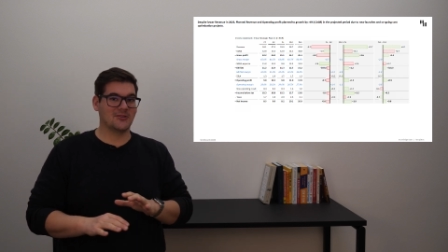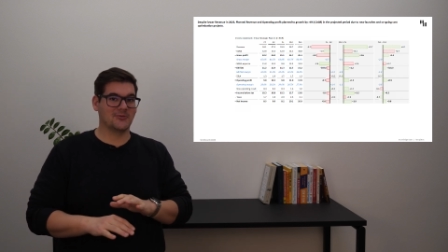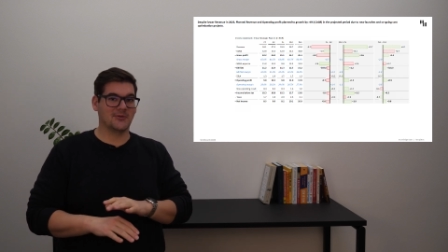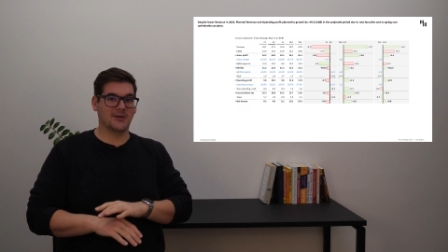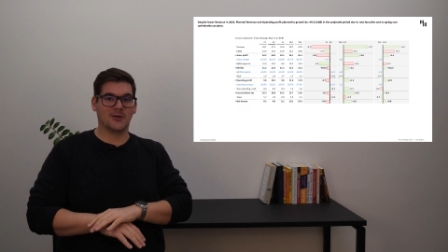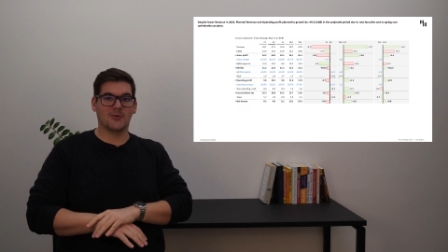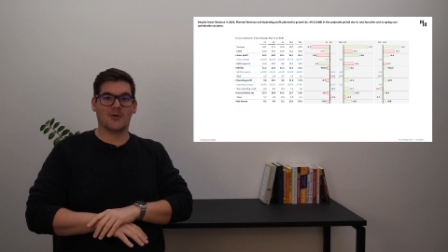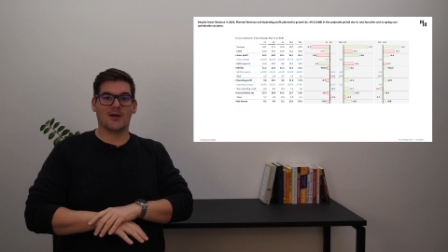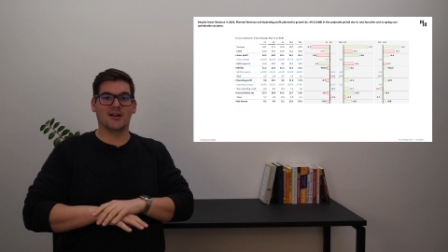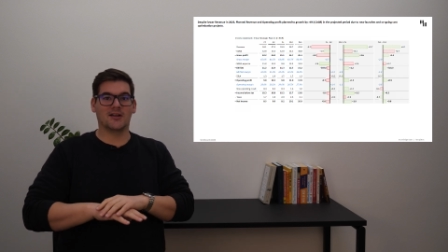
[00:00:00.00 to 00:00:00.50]
and
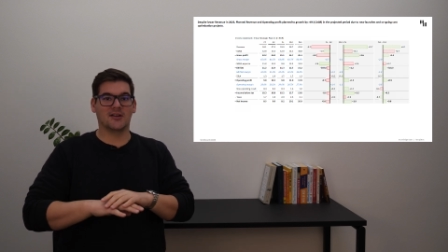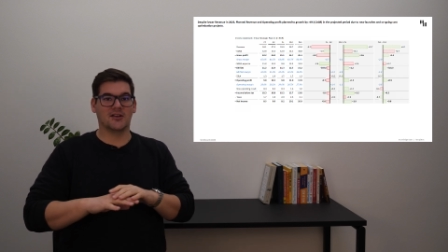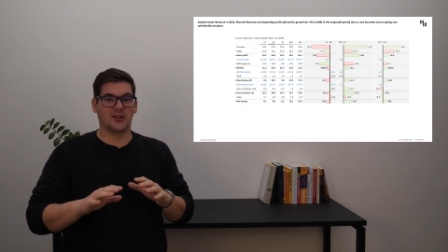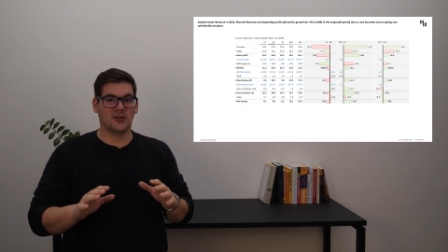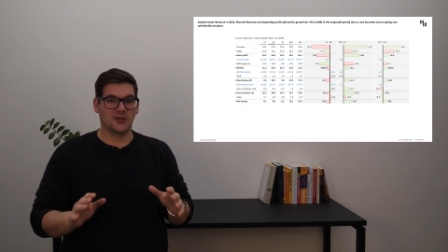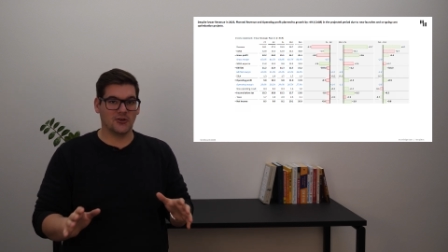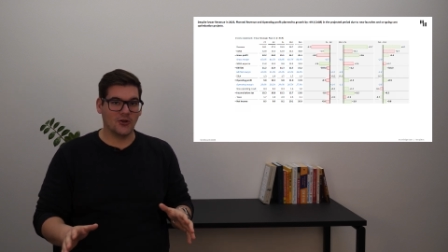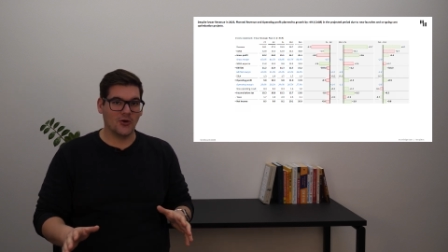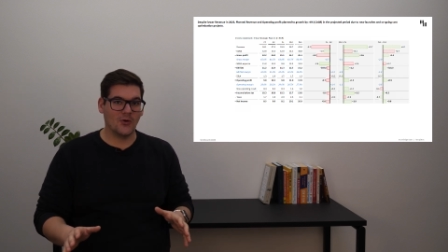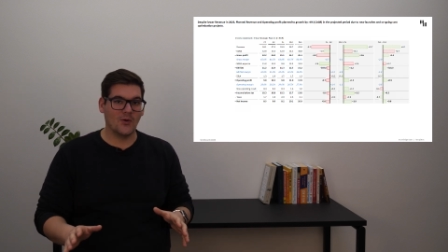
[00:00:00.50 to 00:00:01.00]

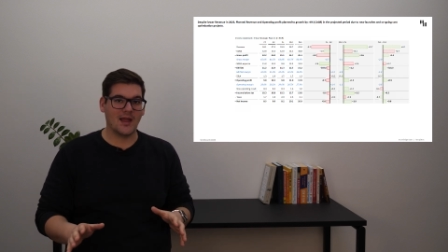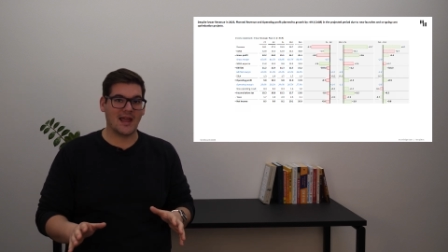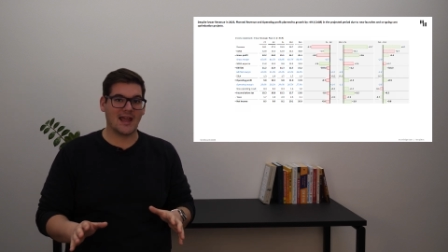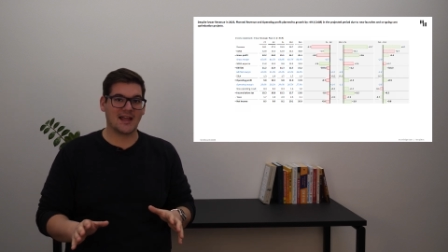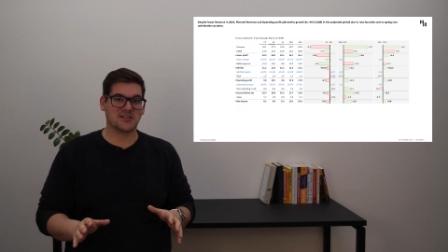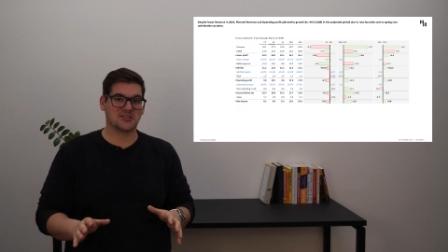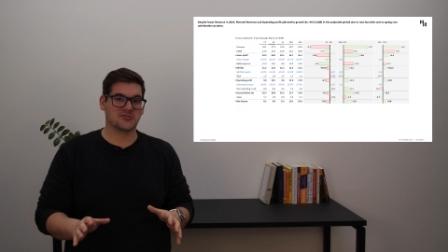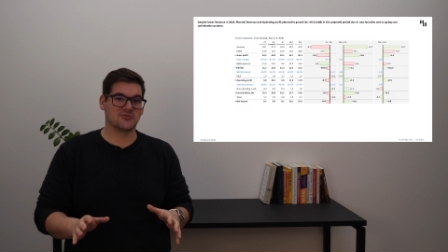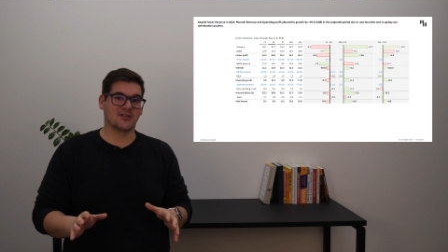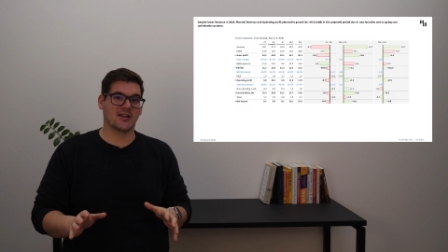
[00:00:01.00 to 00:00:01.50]
required no
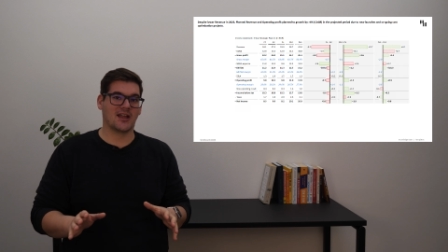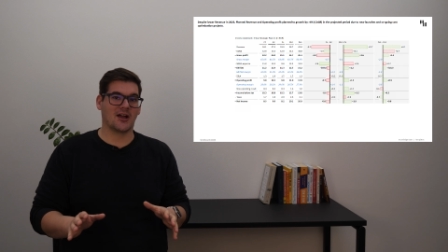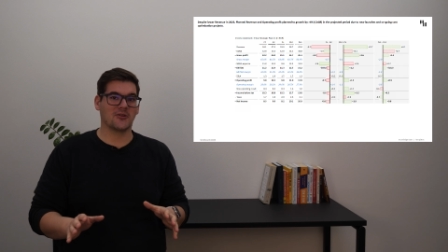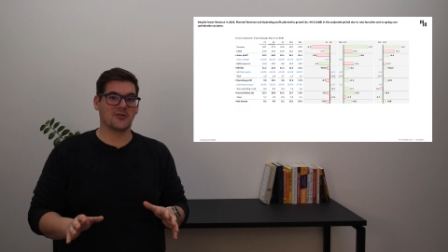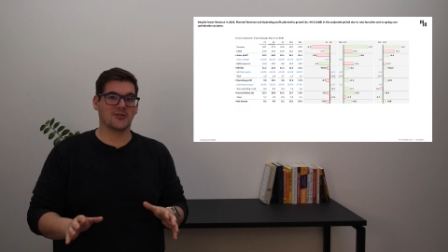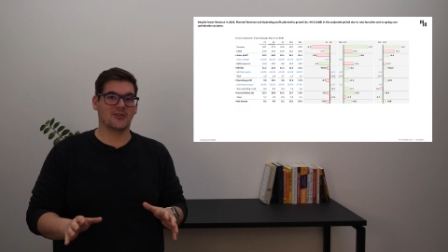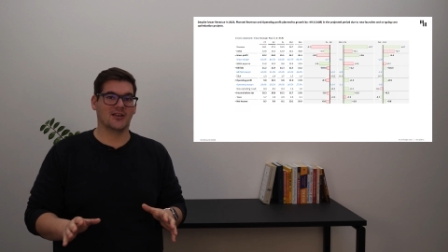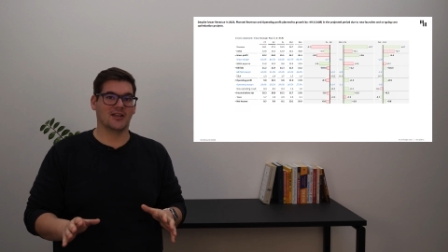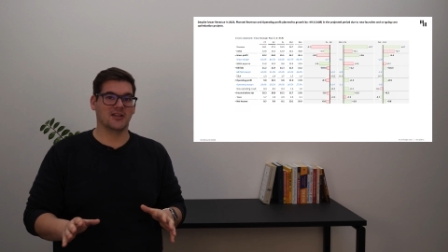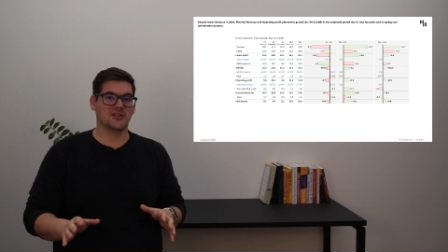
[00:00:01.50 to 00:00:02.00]
extra
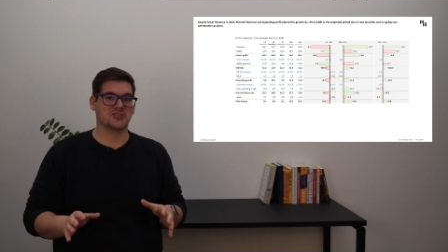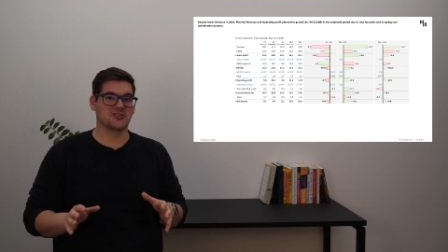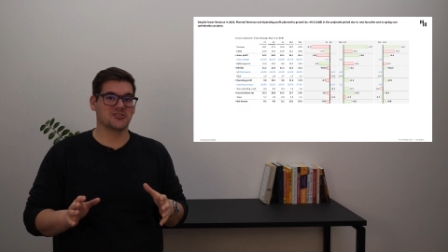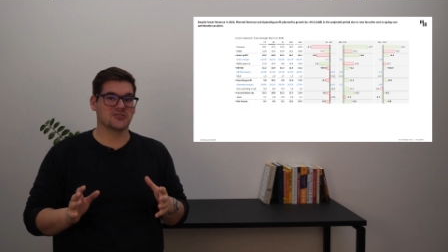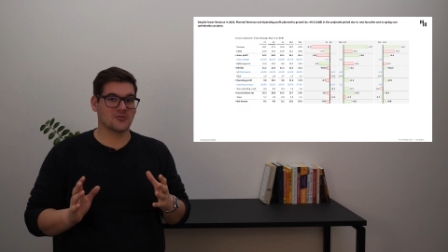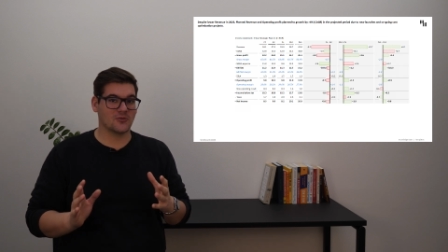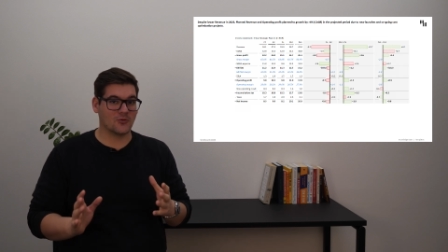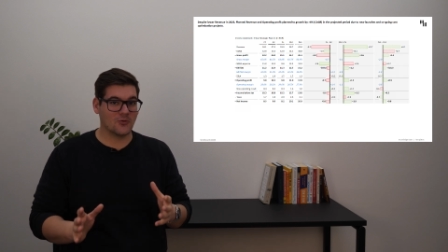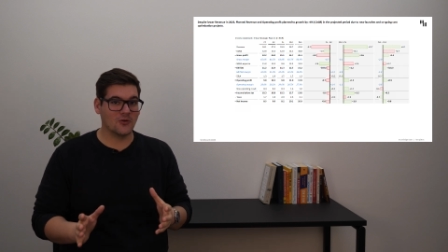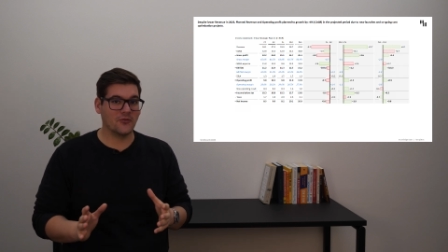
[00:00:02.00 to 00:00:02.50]

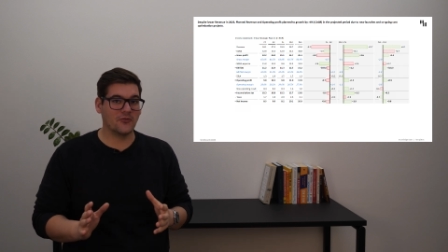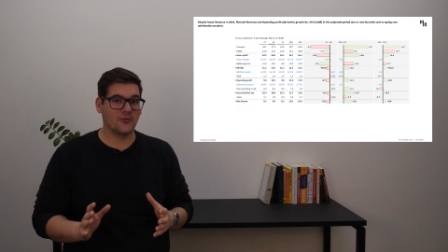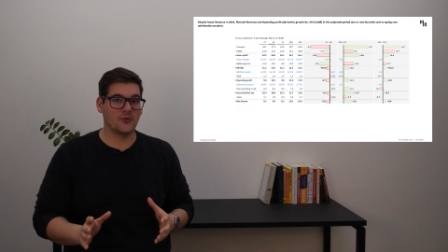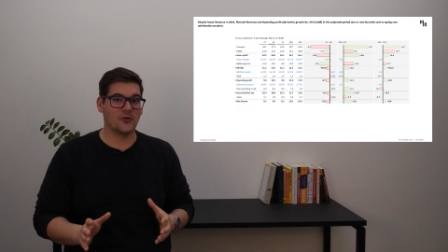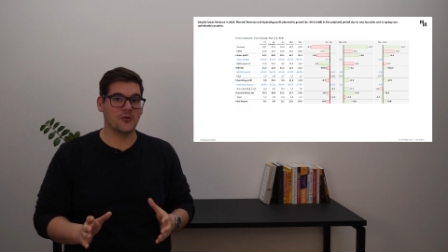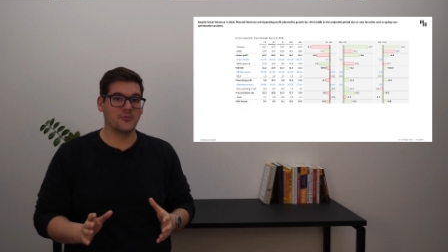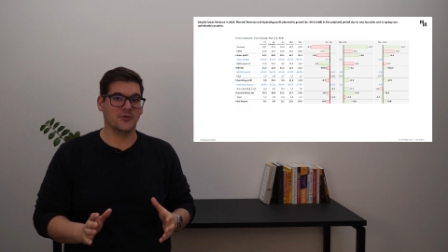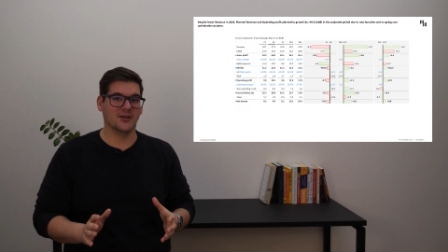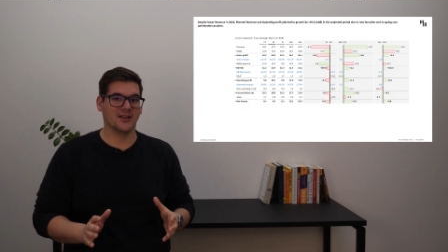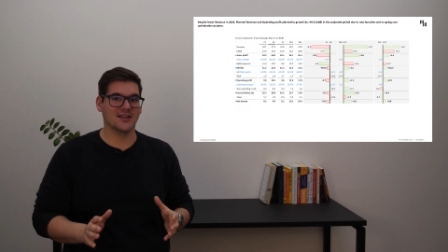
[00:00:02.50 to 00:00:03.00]
calculations or
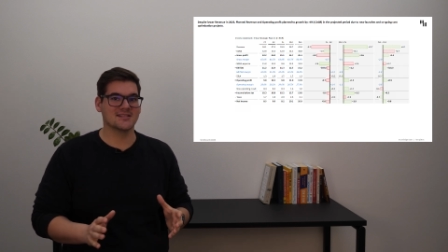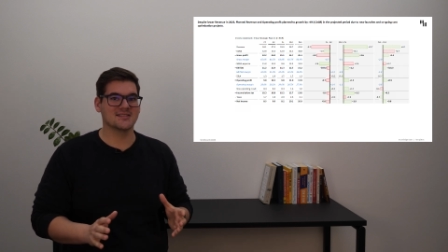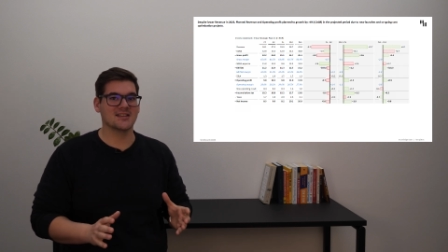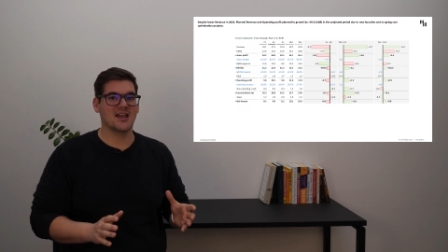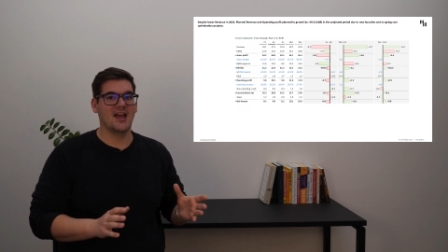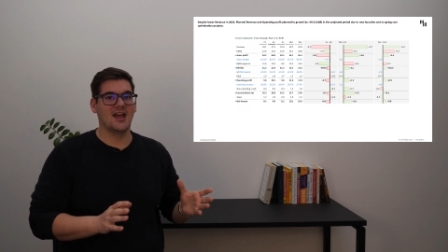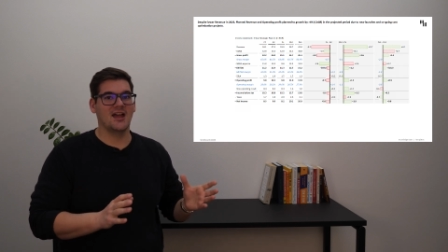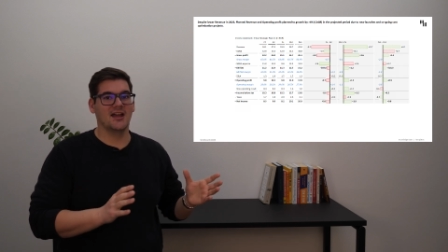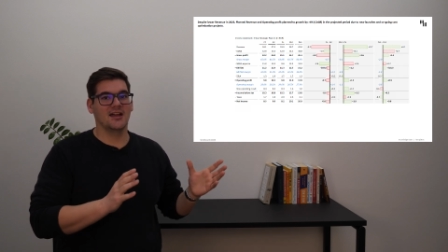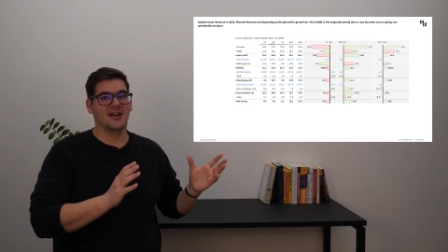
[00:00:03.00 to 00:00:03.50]
formulas